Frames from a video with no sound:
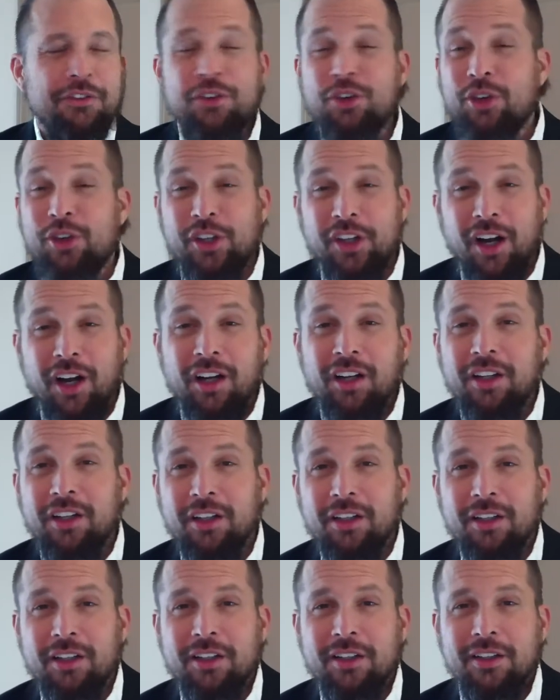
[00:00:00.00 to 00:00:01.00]
you're
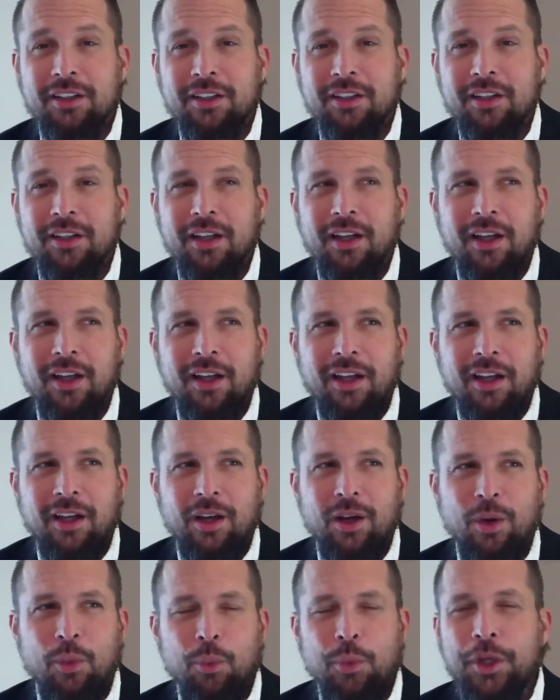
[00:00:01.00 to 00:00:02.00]
younger,
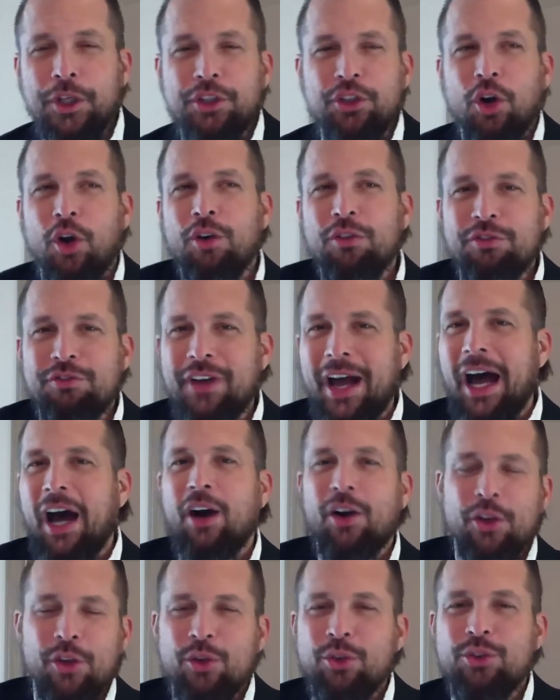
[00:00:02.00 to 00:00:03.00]
we don't
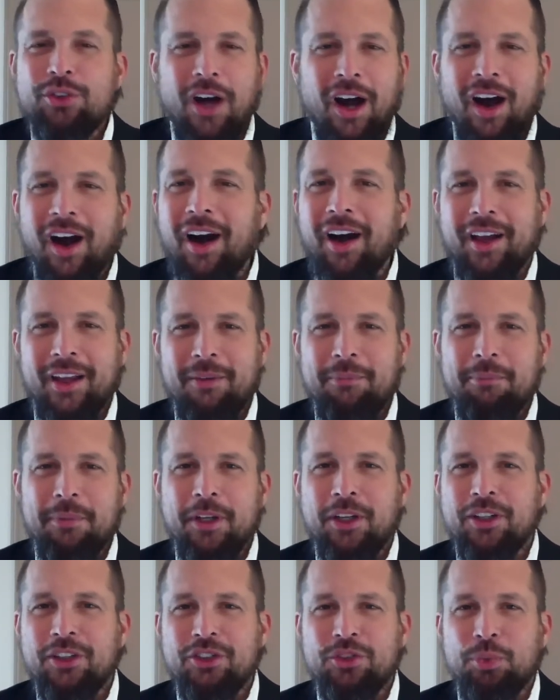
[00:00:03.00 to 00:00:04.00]
value time
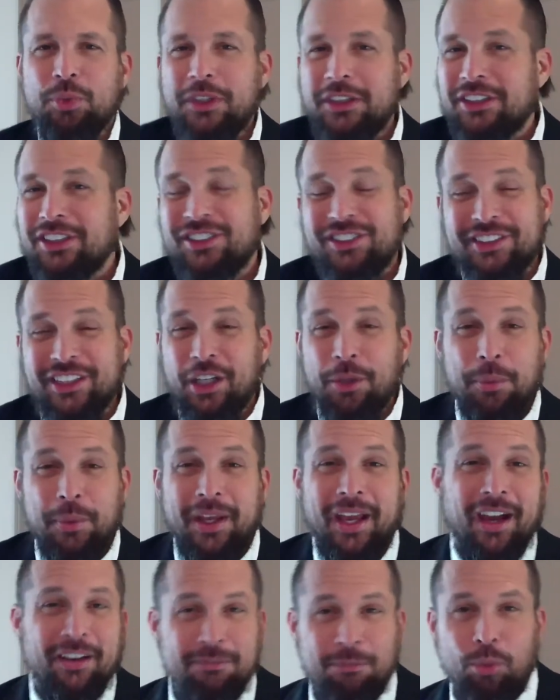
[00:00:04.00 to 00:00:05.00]
because we just think we
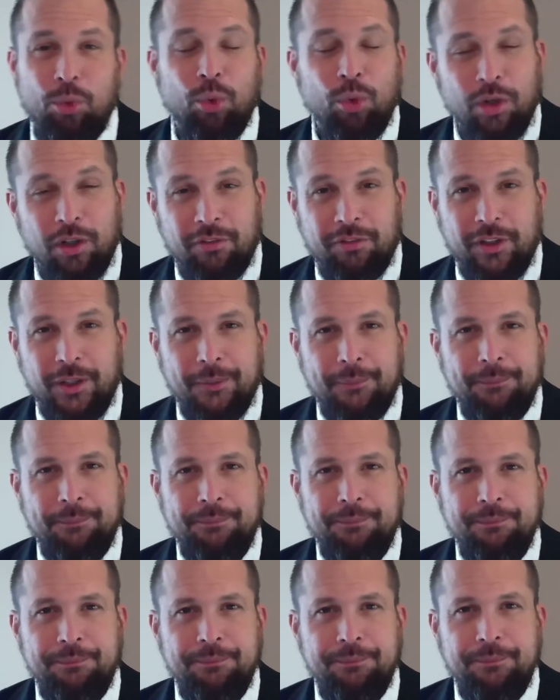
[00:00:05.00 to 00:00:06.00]
have more of it.
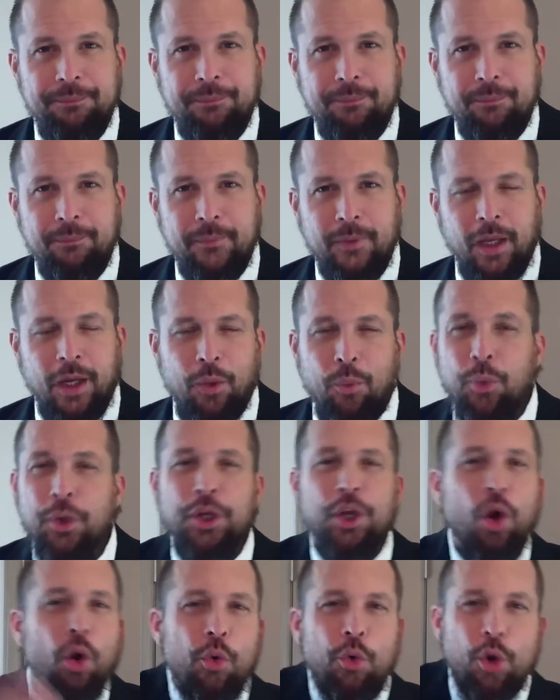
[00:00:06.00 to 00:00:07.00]
Like we
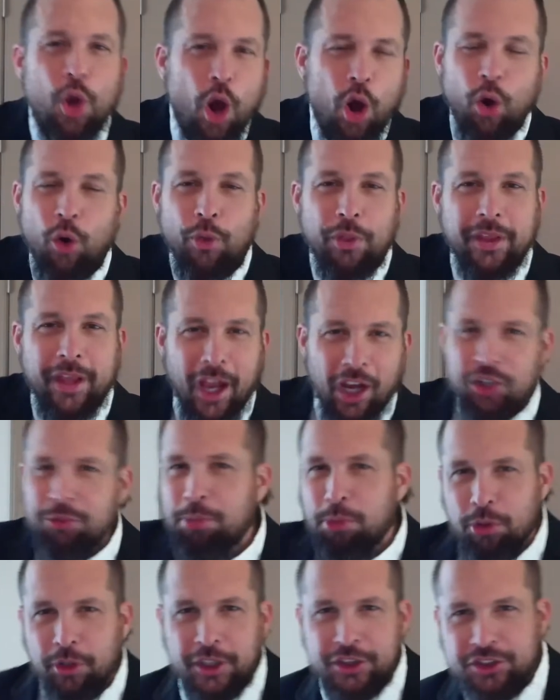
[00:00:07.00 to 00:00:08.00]
don't know the
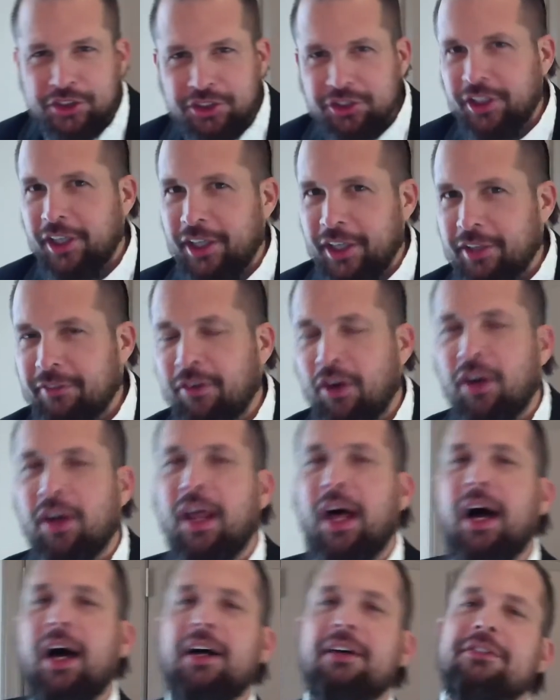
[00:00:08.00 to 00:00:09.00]
expiration date of our
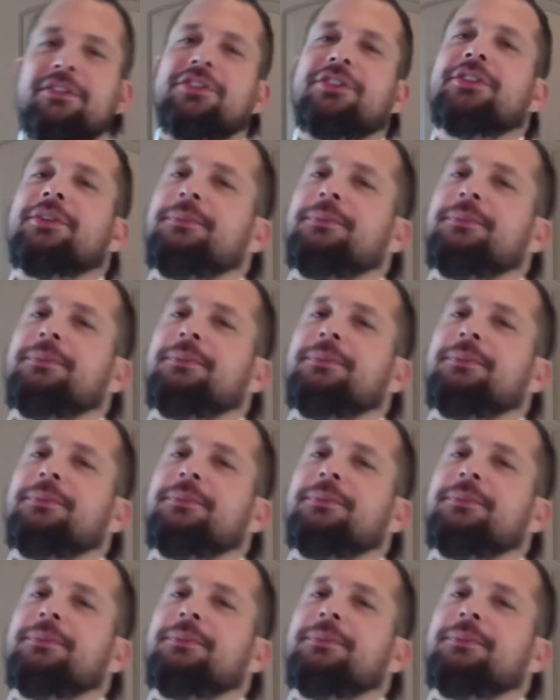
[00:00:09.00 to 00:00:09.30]
lives.